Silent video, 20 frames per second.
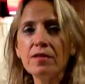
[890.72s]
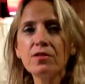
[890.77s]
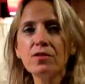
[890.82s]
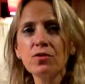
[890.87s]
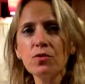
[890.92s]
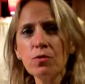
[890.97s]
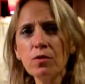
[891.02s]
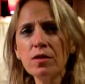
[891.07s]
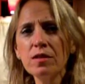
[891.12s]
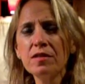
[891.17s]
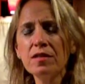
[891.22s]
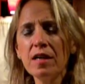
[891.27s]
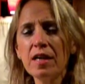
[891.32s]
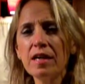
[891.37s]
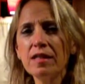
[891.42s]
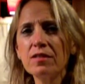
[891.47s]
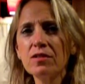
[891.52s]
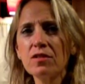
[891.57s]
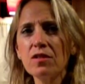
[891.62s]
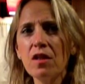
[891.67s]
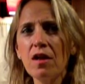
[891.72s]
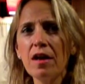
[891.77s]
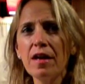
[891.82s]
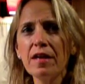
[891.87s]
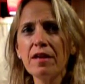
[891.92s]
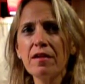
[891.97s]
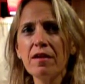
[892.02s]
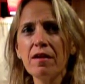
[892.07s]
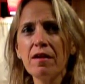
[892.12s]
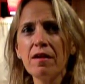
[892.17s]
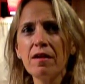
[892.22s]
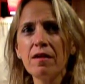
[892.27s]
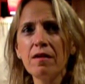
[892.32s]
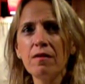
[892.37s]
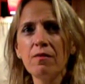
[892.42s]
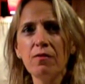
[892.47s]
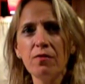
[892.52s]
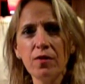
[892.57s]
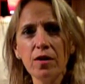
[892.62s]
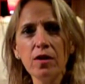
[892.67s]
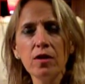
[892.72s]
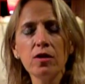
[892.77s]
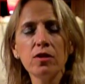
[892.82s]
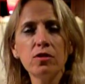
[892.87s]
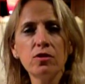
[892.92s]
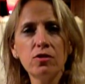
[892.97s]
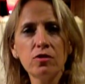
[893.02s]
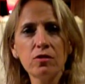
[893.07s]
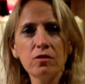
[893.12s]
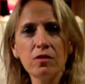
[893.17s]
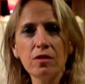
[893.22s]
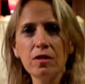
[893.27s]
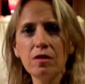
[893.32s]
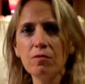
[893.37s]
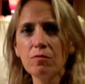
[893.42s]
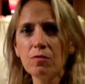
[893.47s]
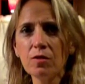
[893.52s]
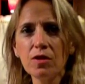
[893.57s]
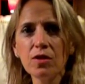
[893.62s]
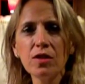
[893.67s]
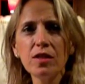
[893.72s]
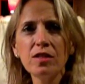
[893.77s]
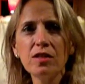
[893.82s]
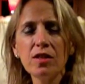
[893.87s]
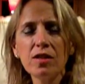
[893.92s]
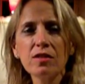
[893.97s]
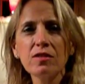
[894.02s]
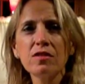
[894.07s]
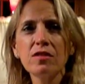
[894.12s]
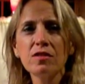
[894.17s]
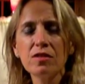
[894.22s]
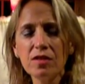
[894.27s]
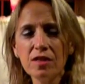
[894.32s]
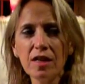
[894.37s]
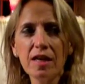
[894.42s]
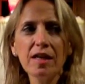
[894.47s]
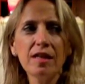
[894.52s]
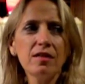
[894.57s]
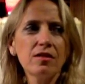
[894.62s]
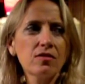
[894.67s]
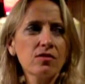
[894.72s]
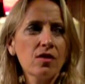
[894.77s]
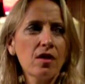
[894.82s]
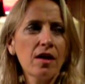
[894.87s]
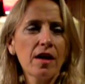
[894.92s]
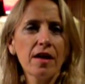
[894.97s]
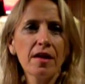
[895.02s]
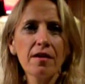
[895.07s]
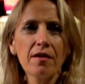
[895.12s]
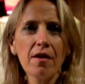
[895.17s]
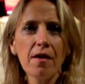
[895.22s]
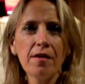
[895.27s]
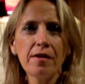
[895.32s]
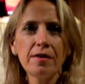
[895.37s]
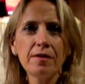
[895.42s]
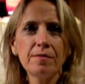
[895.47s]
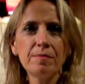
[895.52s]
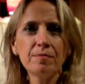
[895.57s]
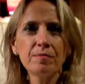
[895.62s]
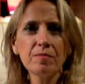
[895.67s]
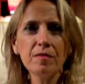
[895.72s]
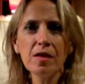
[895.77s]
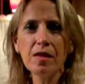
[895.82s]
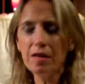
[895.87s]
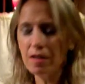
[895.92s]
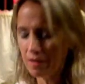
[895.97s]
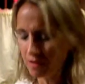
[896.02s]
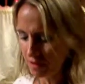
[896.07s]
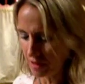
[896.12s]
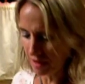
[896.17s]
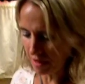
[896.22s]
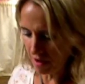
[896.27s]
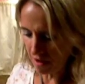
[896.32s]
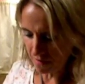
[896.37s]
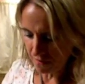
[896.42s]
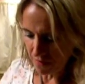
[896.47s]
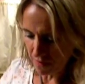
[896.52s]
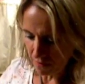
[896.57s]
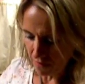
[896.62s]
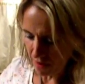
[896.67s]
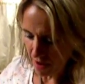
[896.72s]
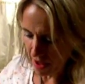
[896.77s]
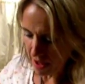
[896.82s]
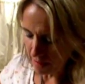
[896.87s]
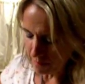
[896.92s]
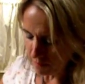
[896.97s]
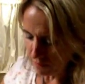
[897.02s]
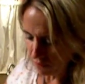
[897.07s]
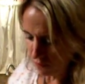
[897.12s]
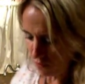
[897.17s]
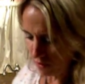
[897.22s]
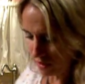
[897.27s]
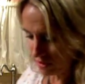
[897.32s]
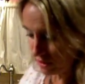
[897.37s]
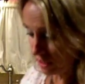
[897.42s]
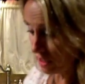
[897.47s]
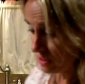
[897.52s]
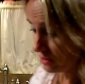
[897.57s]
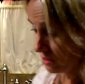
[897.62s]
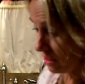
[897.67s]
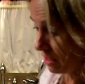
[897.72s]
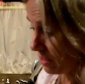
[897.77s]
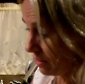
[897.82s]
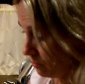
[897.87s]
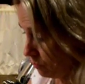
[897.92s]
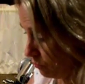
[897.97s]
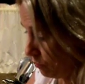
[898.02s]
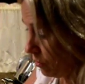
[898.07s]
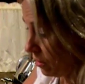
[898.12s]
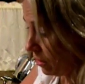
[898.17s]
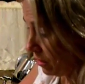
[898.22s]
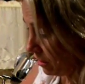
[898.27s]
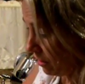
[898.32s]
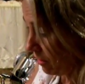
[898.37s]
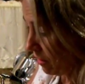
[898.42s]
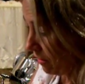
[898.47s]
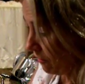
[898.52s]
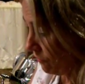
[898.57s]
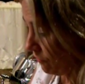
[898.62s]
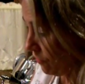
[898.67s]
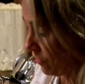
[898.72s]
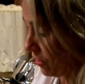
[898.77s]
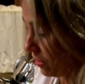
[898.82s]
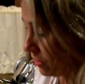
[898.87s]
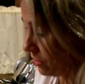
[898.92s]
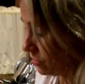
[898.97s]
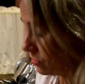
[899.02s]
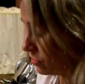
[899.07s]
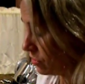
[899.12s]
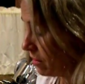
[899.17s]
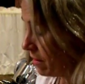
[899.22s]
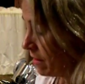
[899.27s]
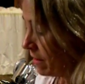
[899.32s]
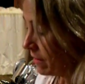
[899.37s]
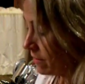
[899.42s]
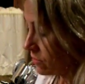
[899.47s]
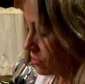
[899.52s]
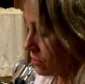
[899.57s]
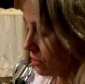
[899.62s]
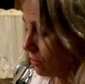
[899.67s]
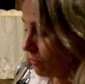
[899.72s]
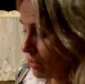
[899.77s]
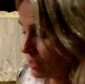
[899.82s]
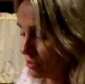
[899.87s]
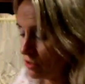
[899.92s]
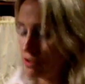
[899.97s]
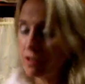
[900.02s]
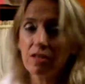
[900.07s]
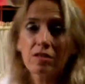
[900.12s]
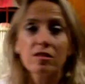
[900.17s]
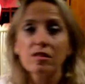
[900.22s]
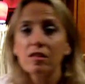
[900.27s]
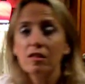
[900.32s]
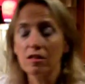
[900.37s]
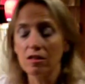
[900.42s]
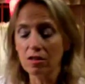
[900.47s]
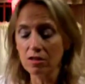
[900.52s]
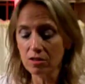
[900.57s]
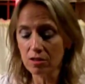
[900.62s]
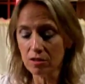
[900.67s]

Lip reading: It sort of tastes like fudge. It really doesn't taste like anything I've ever had before. It tastes like really like fudge. So as you can see,